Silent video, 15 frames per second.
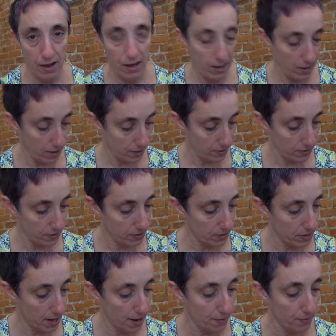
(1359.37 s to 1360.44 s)
and hence to
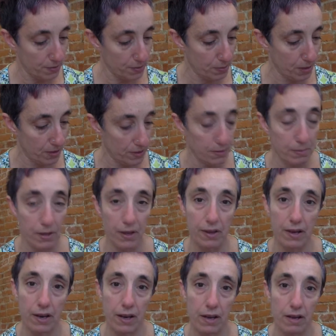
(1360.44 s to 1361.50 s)
take
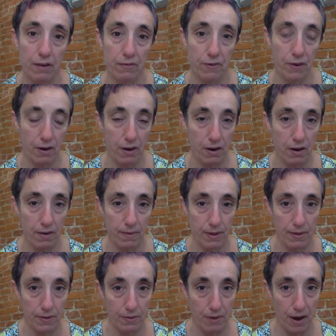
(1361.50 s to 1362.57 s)
responsibility for her
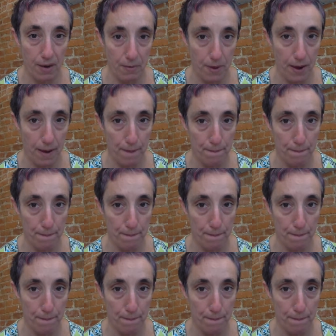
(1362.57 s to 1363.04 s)
in the right way.